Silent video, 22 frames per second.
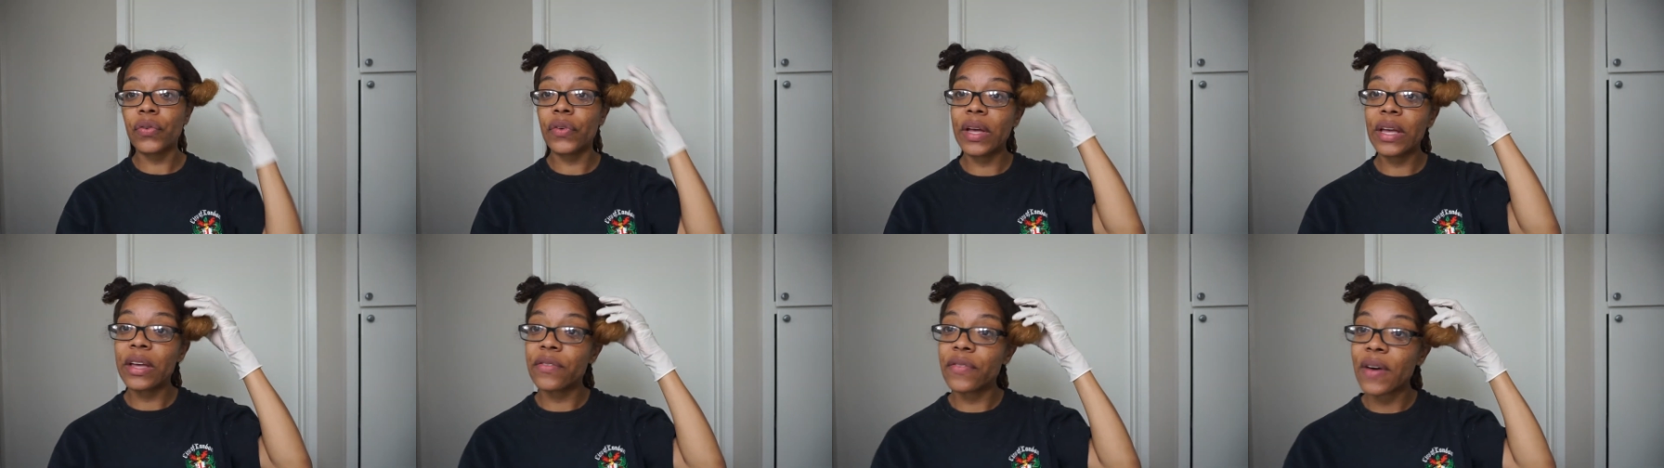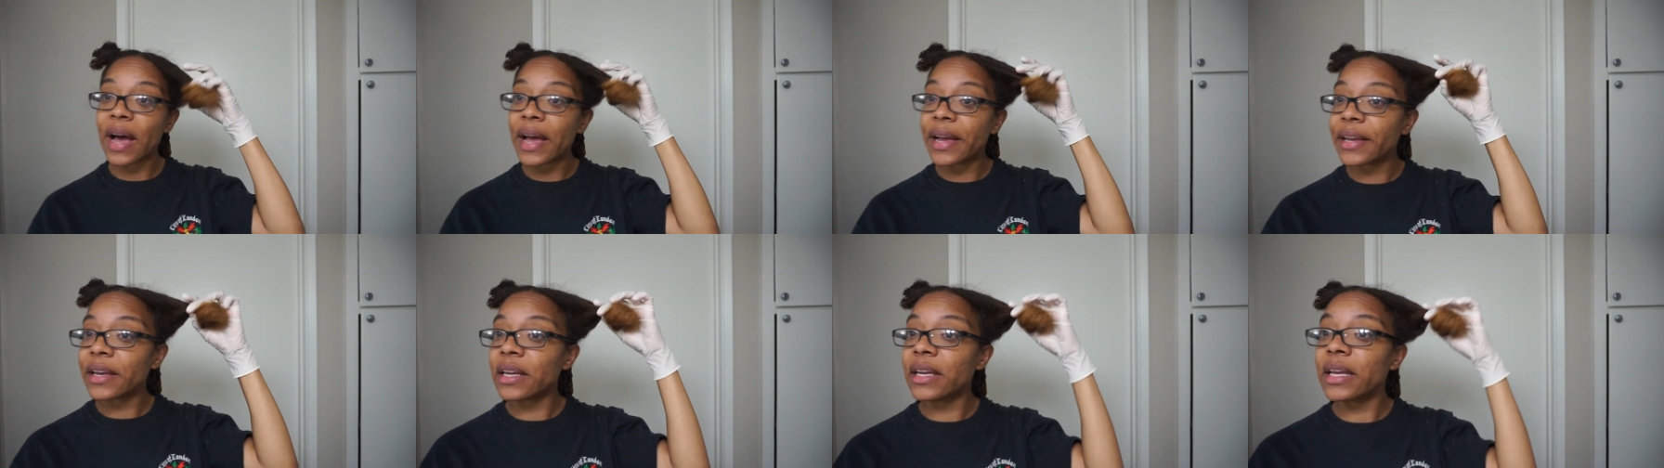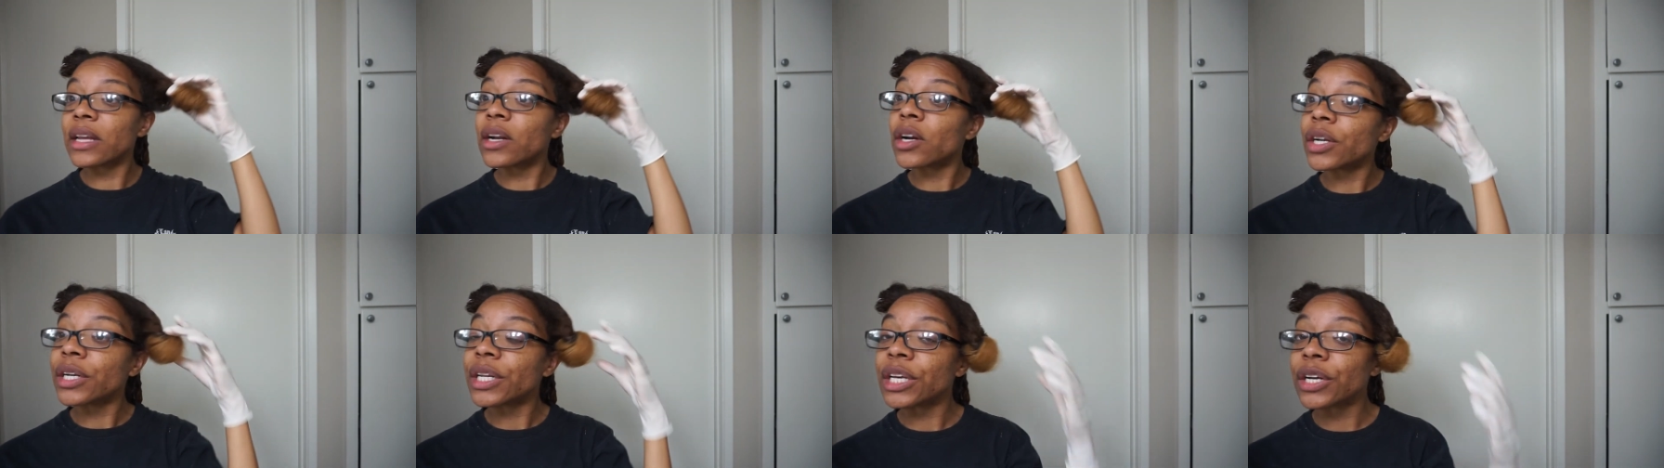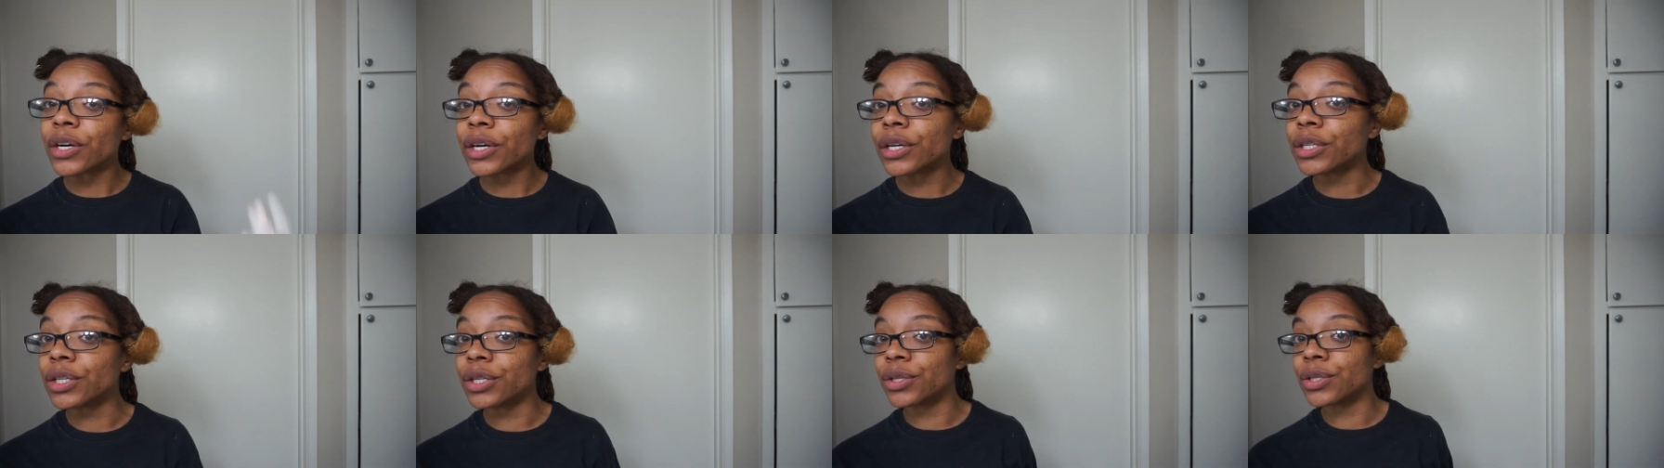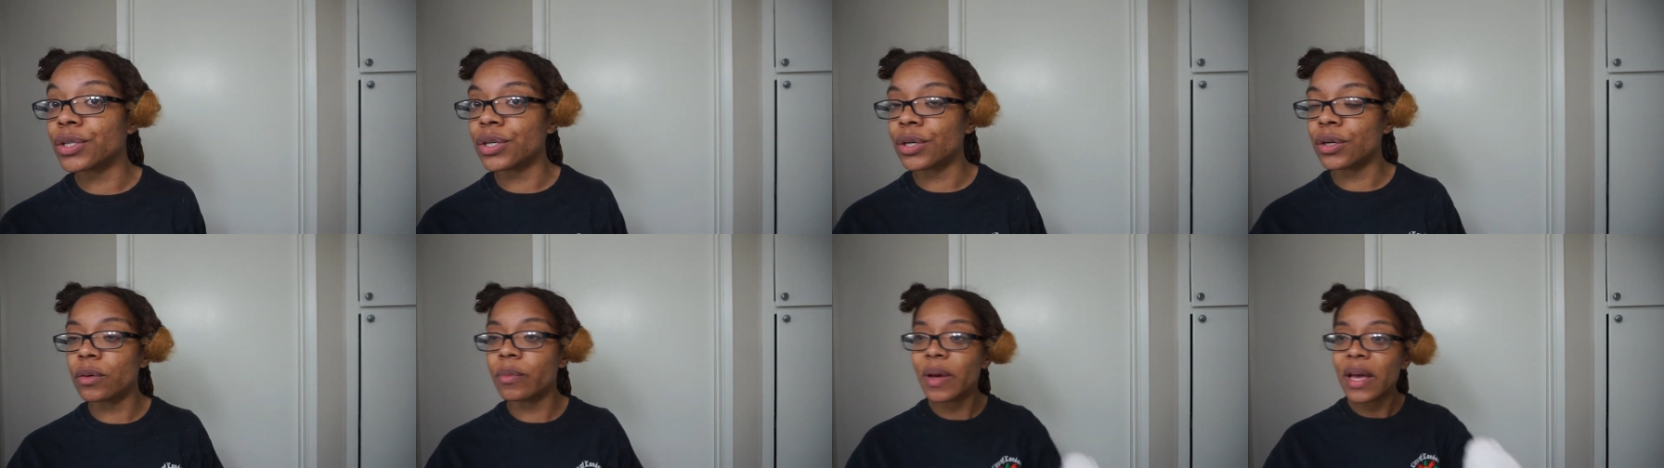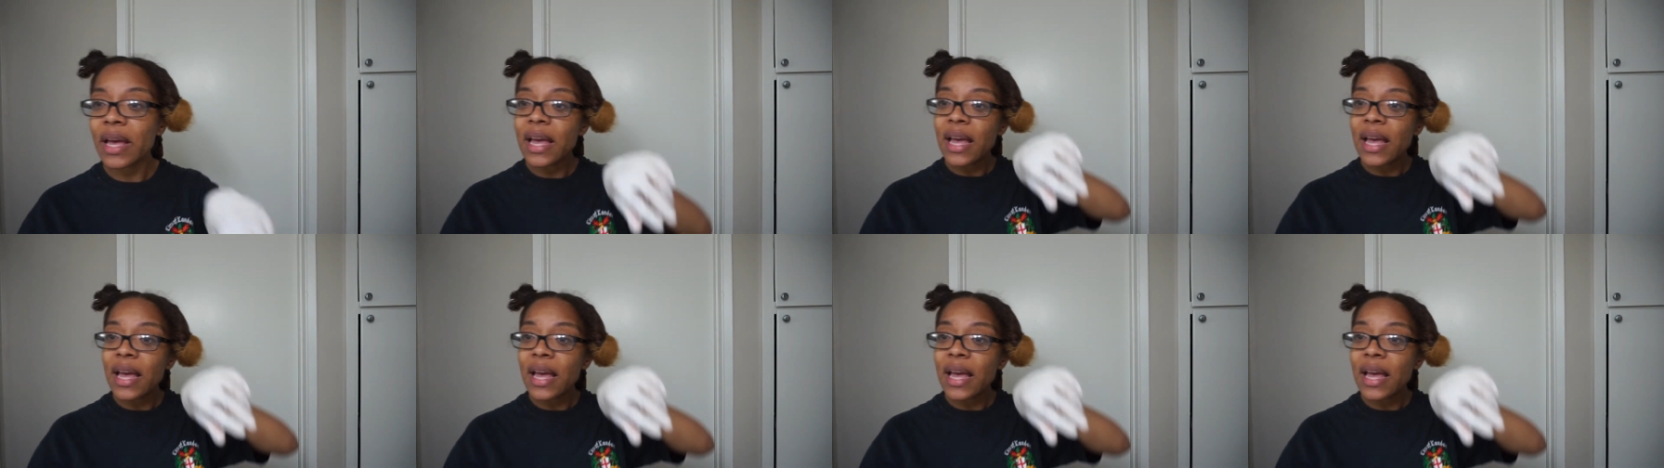If I could get on here on YouTube,